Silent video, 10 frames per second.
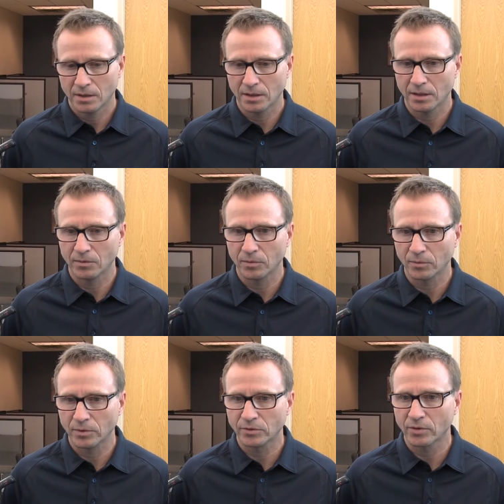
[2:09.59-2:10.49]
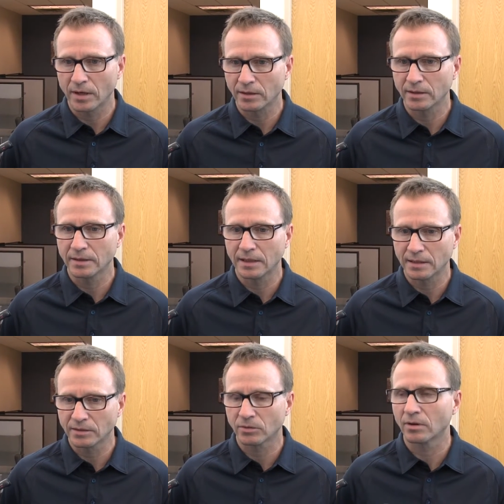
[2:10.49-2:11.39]
Uh, when we're trying to get
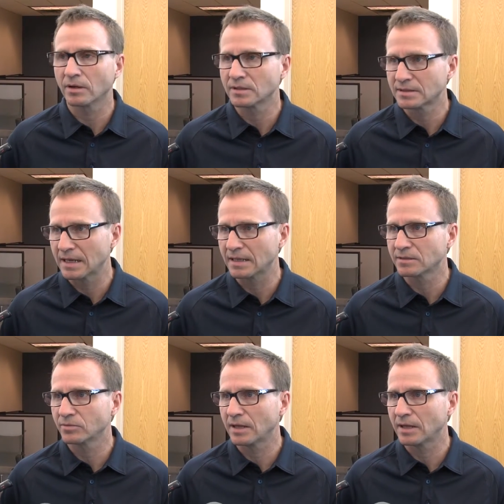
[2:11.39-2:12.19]
into our sets,